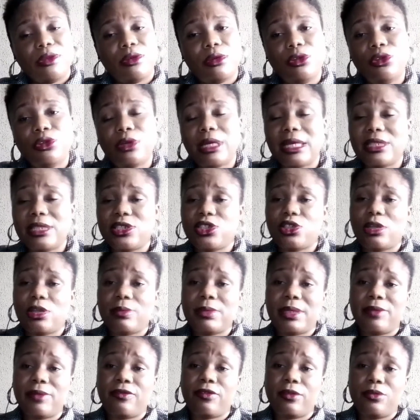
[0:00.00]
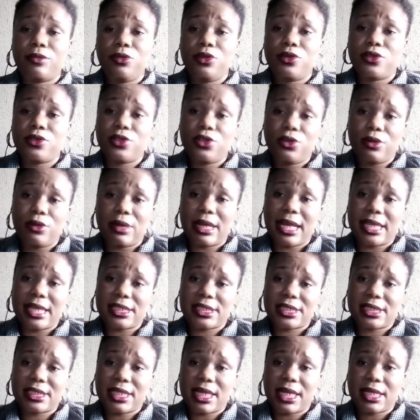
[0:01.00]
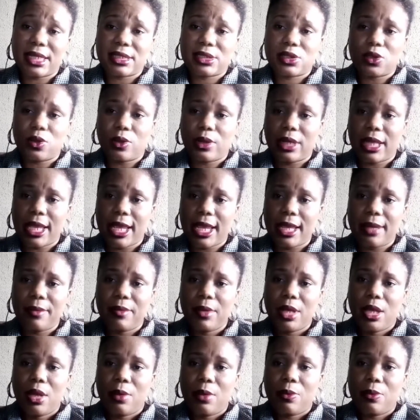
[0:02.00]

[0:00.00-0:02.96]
You can't stop them from using your hashtags, okay?